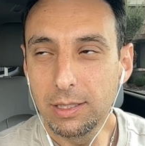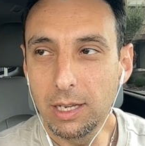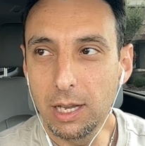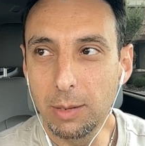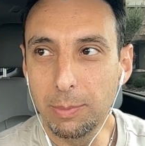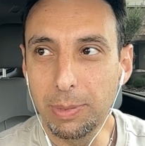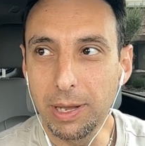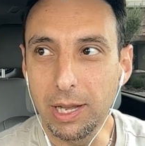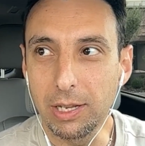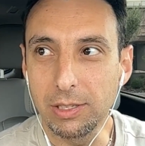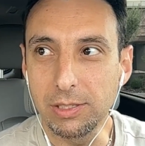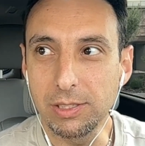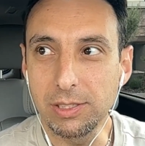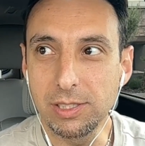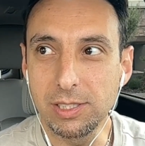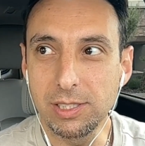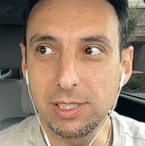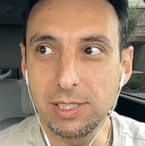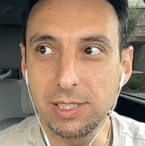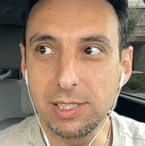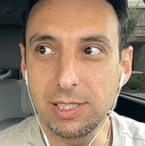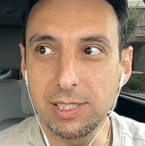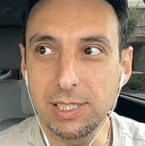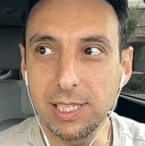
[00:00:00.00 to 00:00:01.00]
about
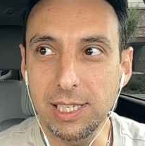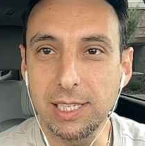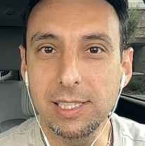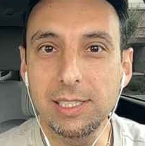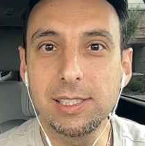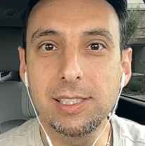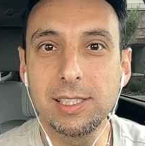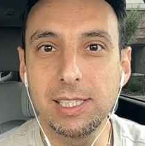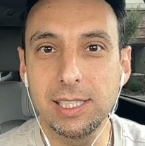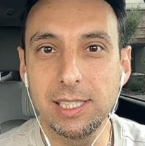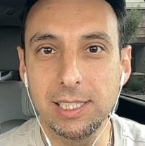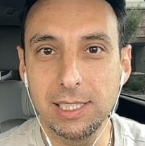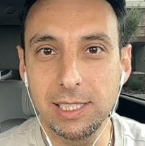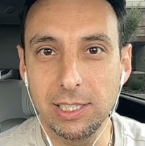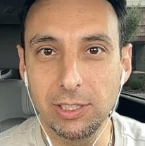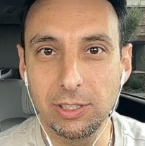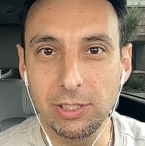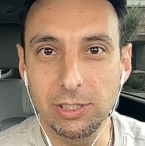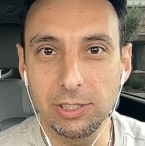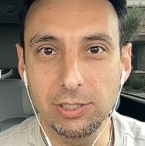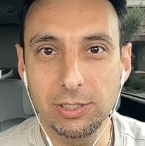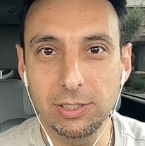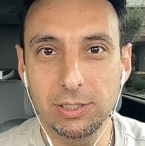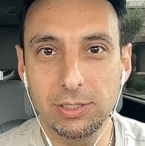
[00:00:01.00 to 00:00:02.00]
16
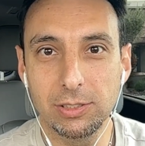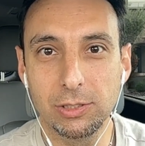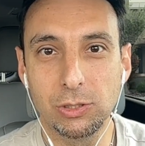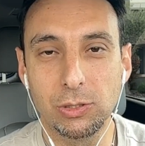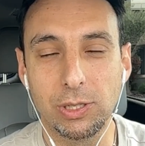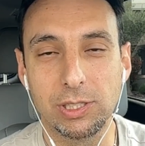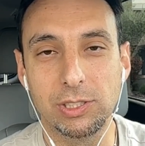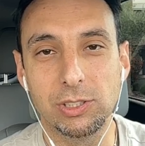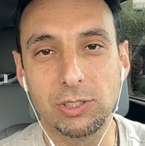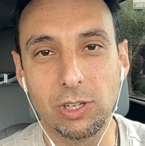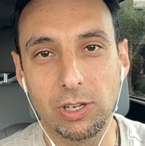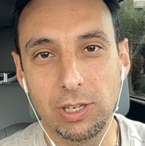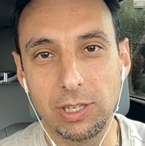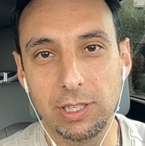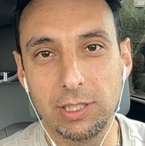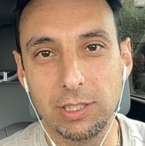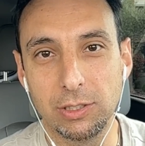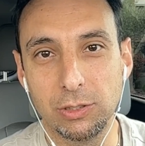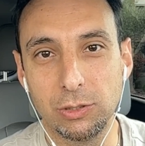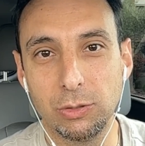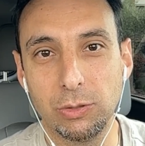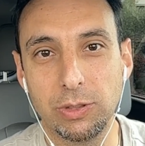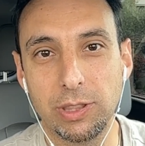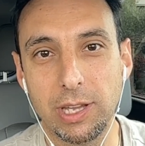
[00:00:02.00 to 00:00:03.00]
years. So I started
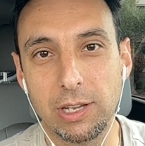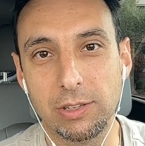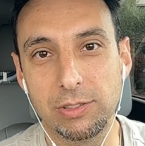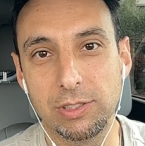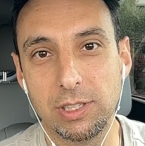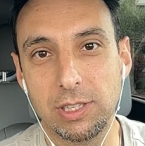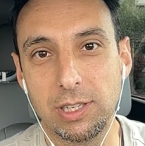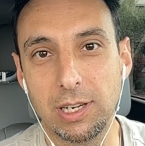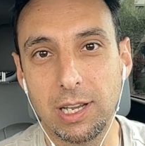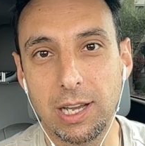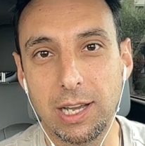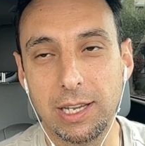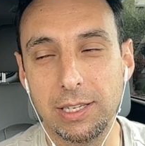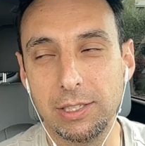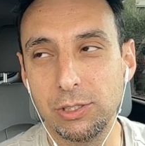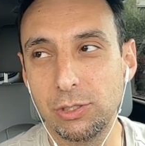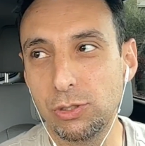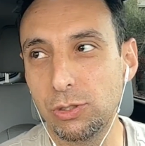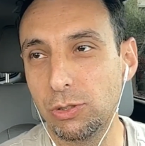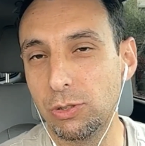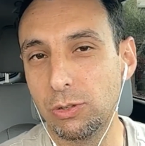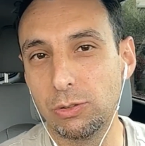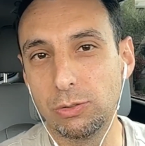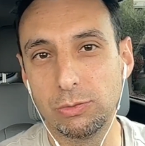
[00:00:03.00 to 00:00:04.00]
in 2009.
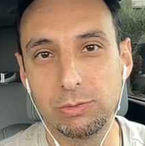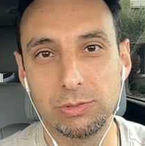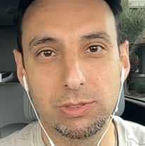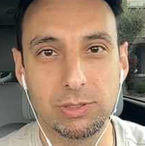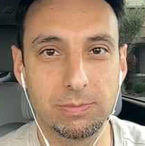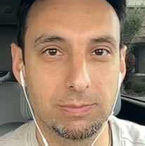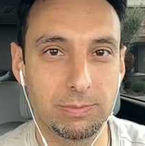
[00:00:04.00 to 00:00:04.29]
So,